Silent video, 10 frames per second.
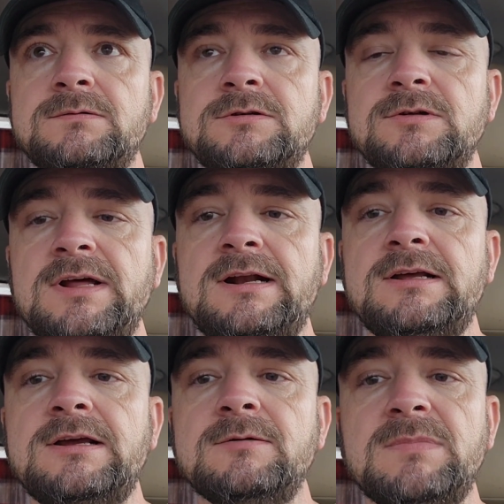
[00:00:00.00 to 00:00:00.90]
landing
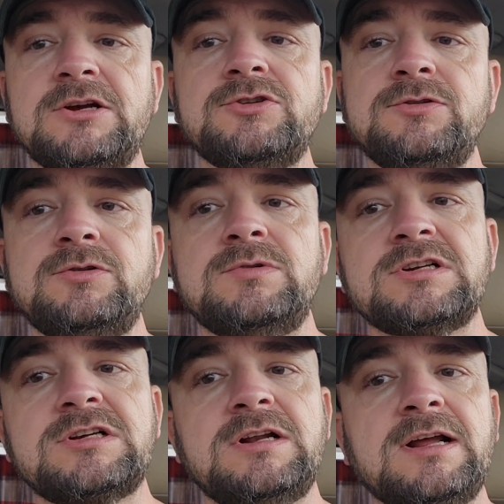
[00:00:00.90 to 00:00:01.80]
gear, make sure you
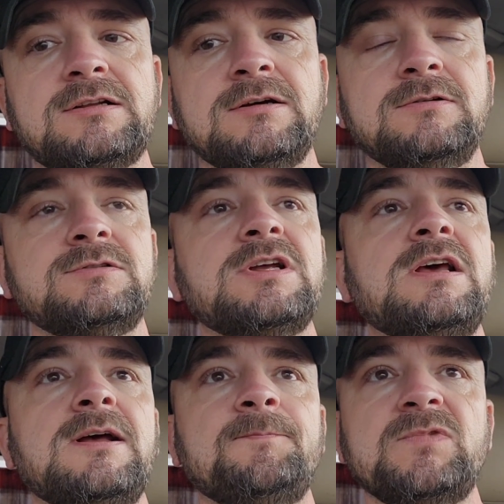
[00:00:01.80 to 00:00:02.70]
disconnect those
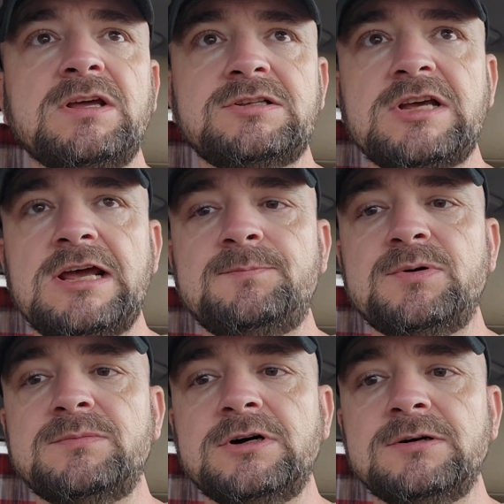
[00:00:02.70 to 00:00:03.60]
and tape
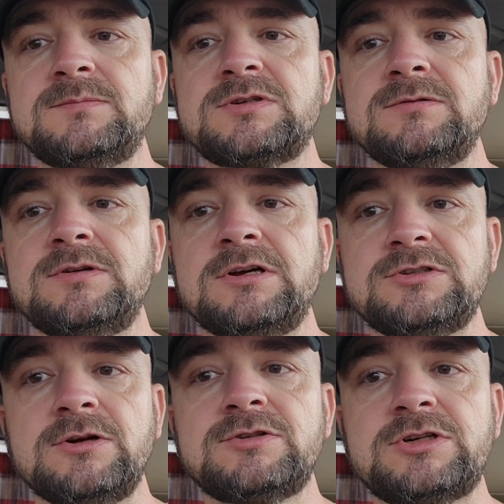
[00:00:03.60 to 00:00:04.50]
them up, so because
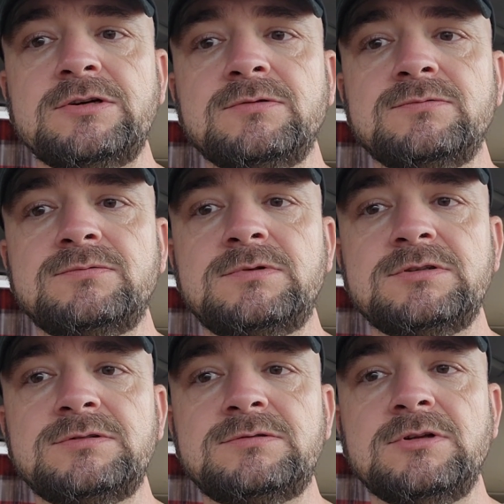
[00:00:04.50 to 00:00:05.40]

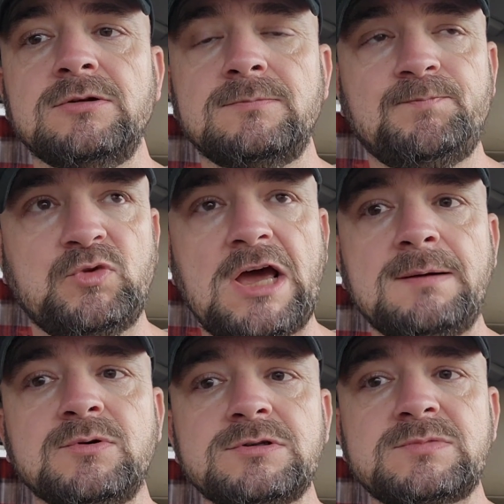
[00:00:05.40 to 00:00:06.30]
the
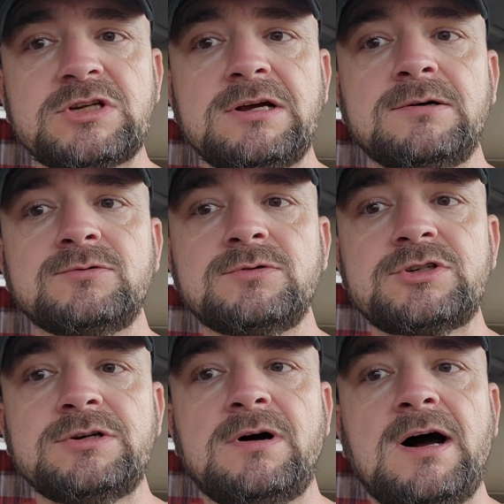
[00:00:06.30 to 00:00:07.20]
cables themselves are
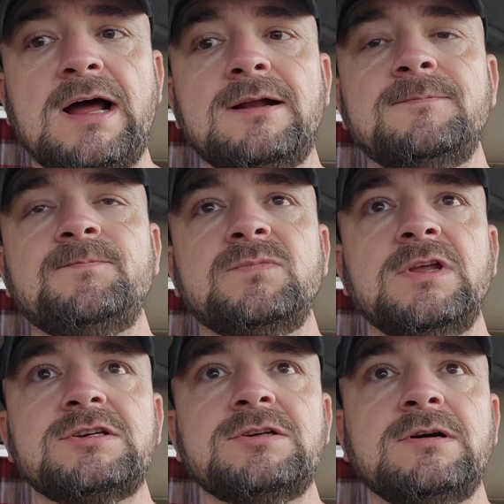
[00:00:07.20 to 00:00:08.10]
still hot,
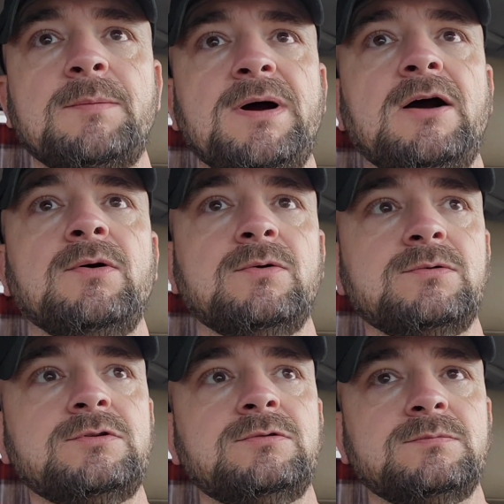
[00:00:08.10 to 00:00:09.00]
they still got power going
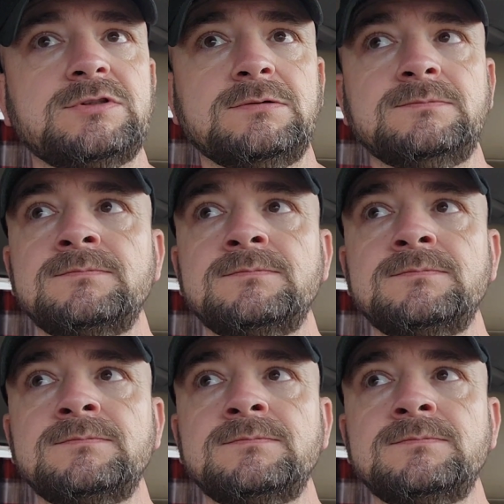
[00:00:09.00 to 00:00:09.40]
to them. So,